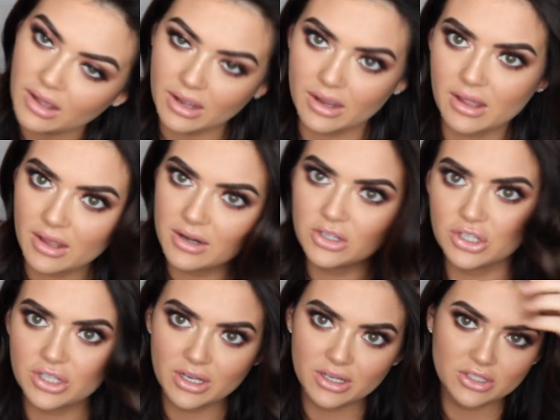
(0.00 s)
I kind of
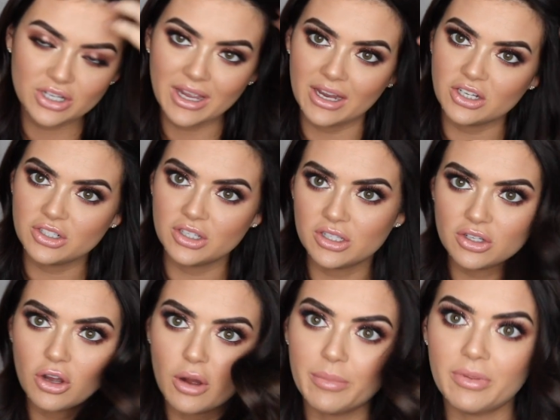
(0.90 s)
just changed the
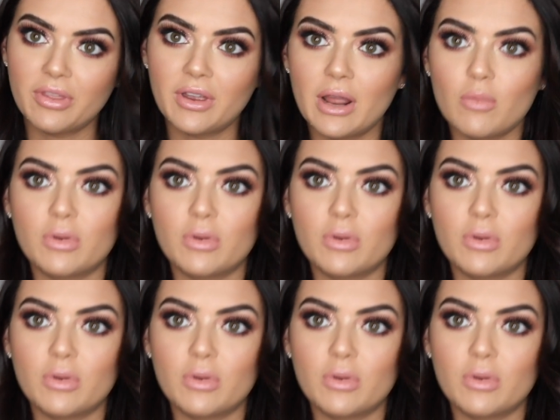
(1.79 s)
top that I